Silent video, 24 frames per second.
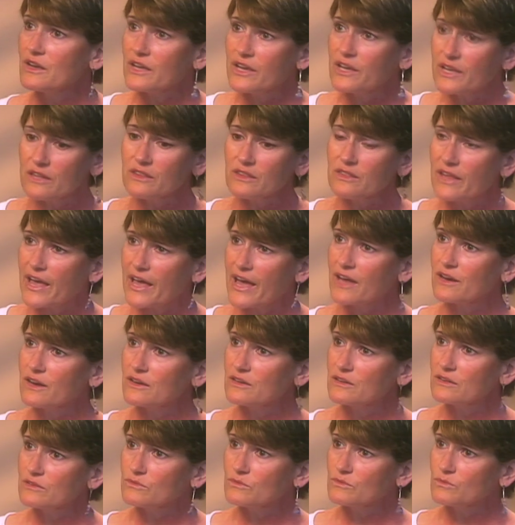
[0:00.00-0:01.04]
in that
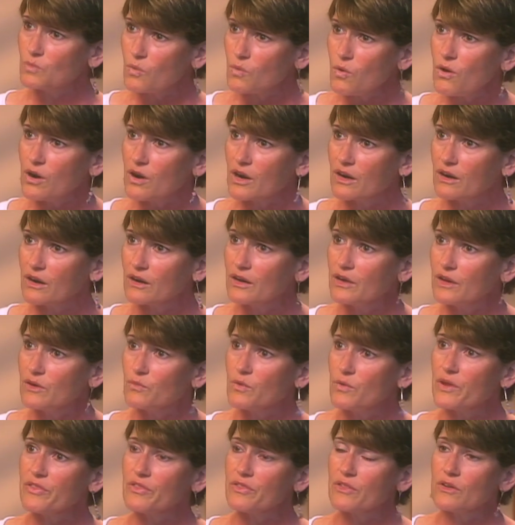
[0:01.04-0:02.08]
war
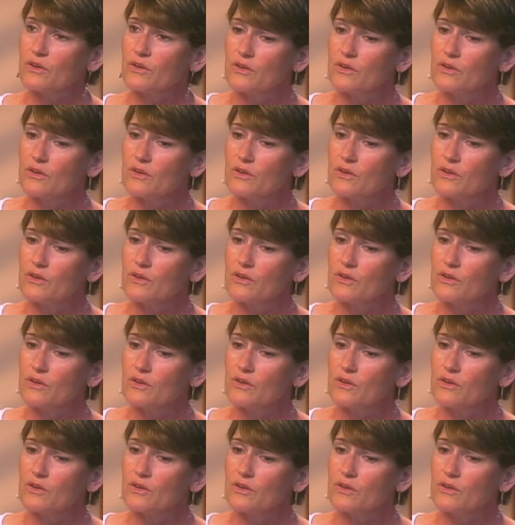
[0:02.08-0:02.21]
with,